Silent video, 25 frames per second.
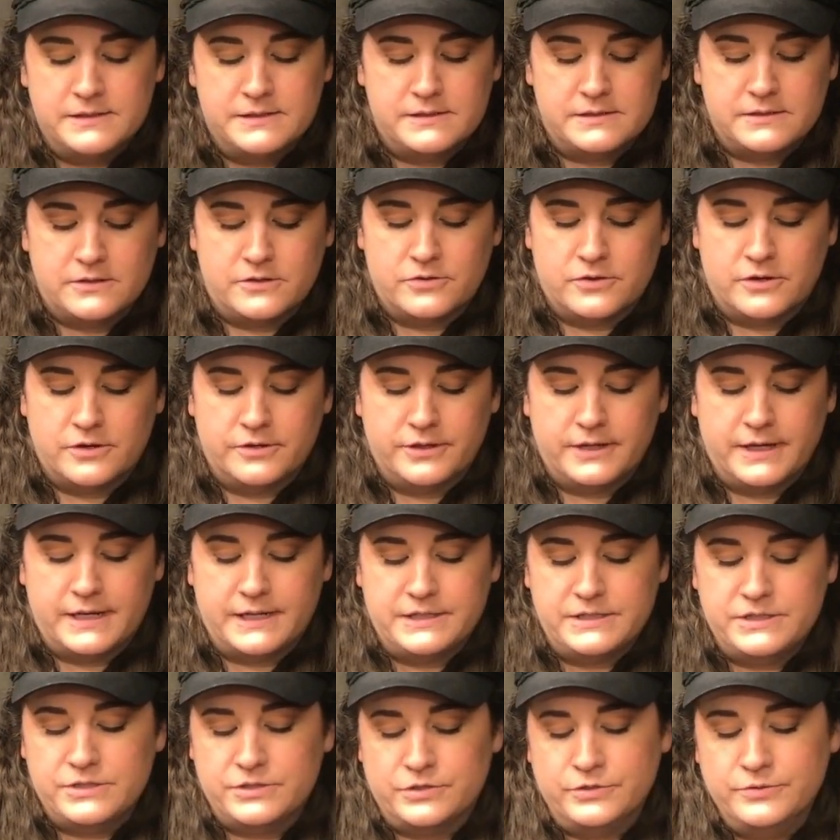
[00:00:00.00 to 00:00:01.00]
So all you
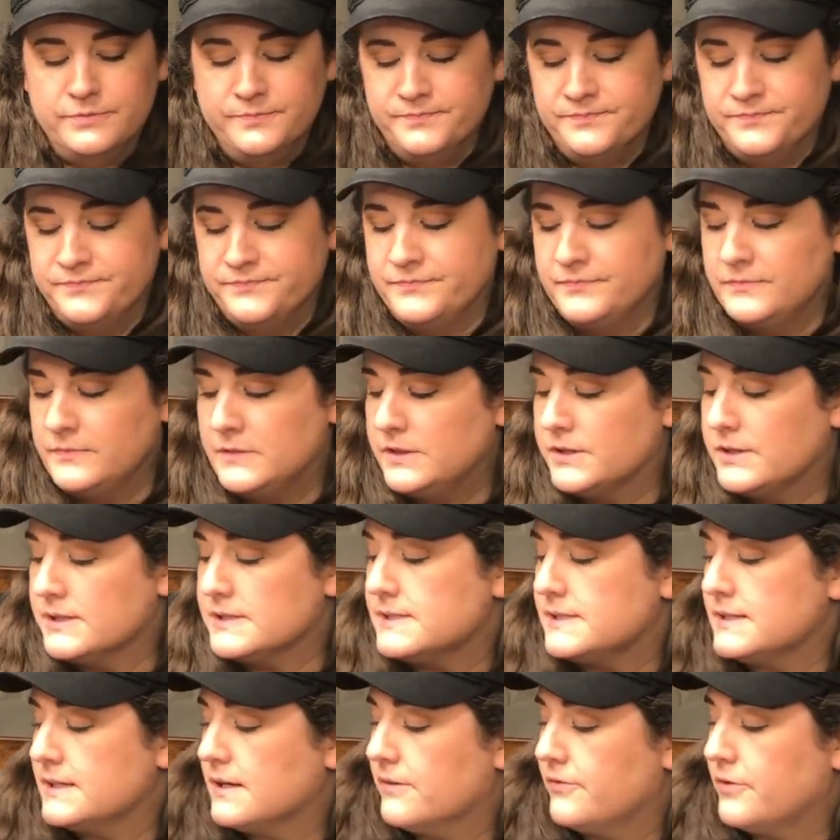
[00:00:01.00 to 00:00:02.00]
gotta do, you can
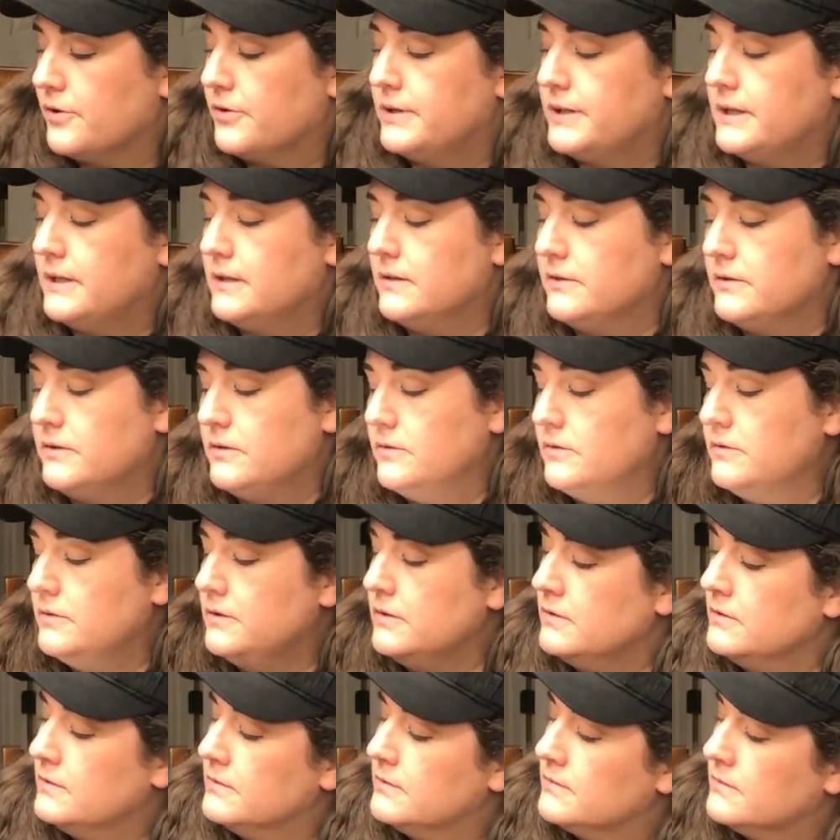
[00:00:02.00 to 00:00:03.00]
see I've already glued
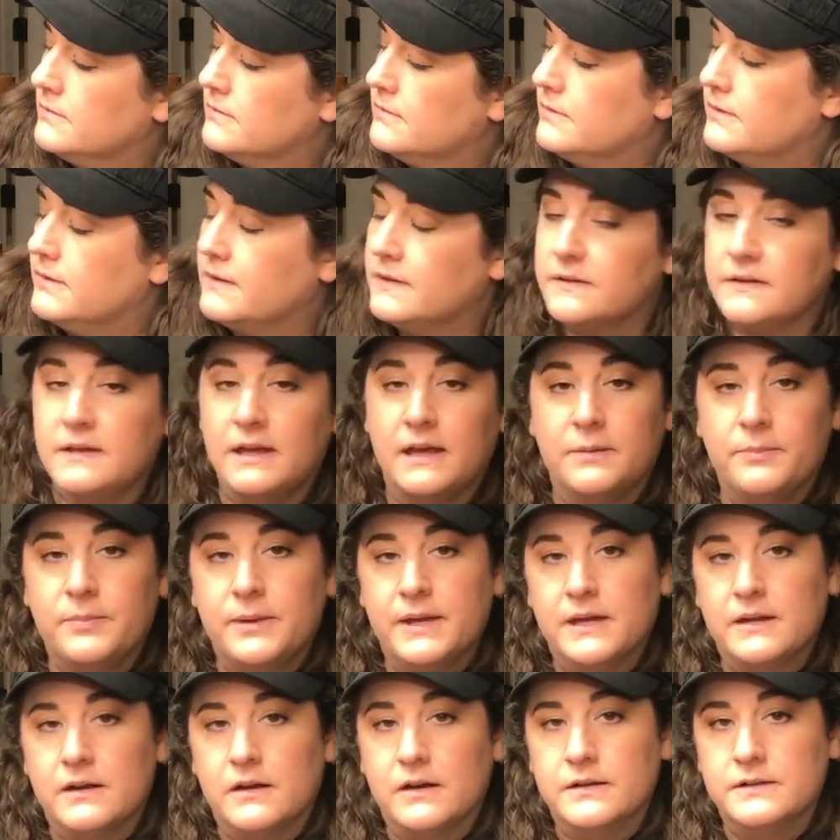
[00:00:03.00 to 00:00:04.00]
this cake
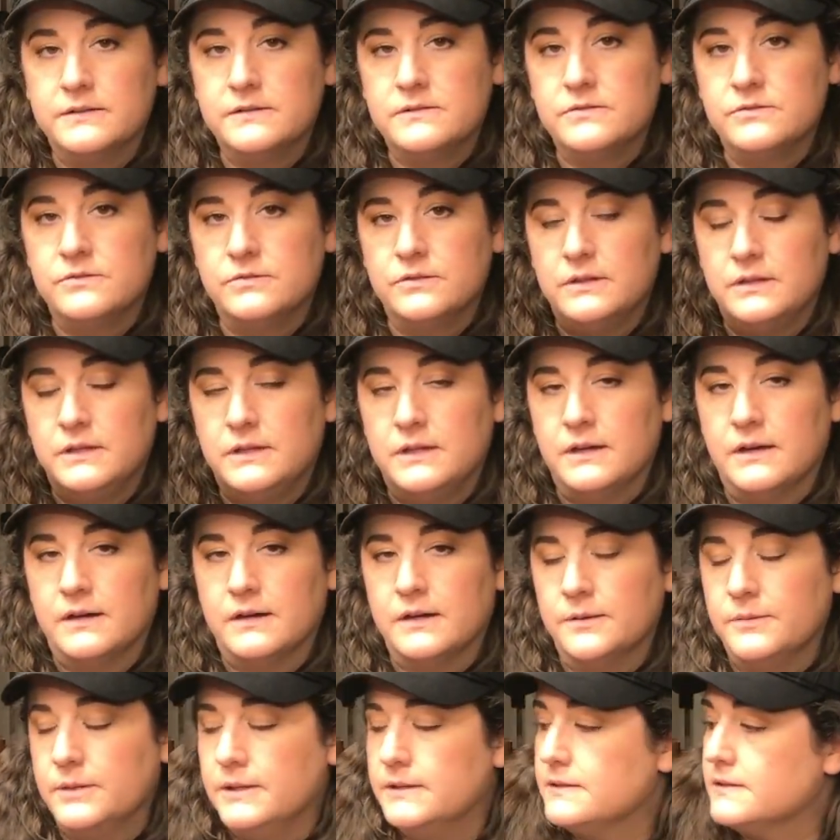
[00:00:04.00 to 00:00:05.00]
pan onto the,
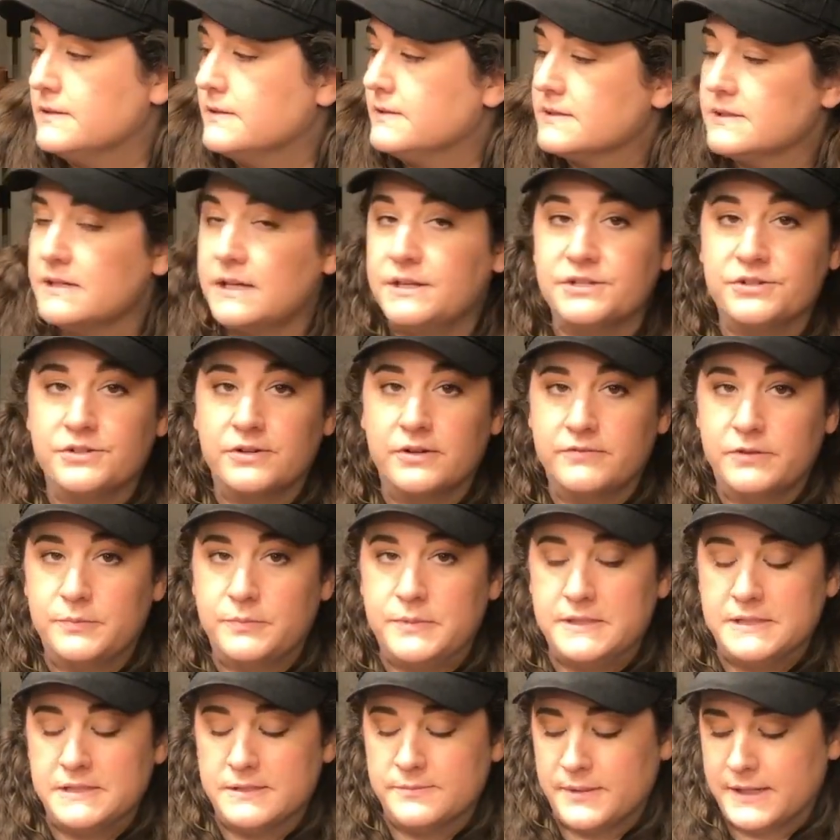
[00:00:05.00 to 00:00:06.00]
uh, into the center of the
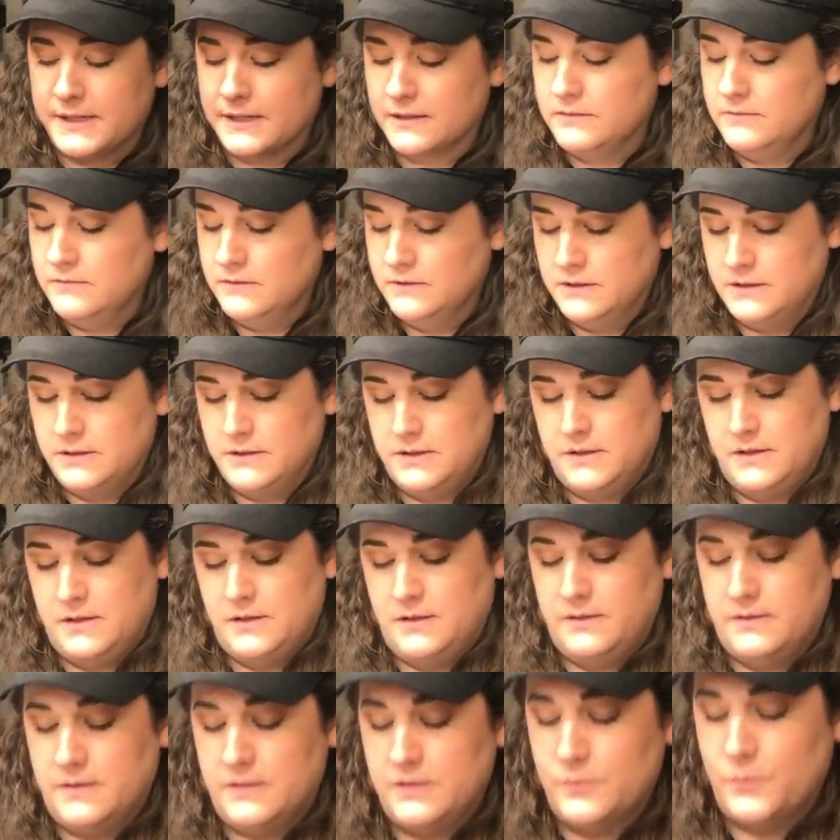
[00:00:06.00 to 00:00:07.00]
pizza pan.
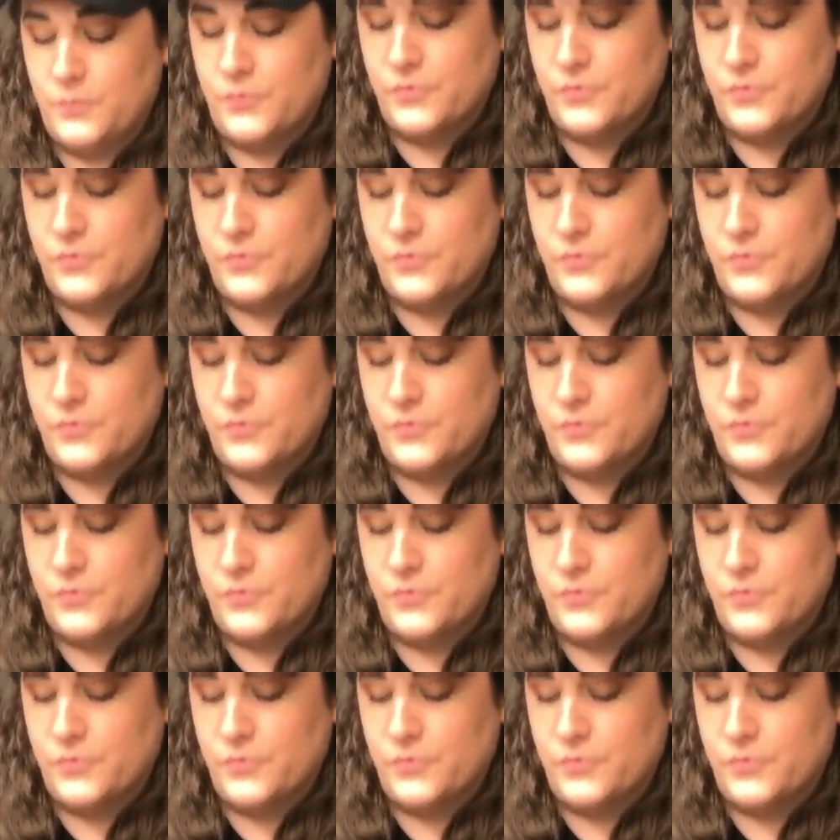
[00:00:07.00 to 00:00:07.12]
I'm gonna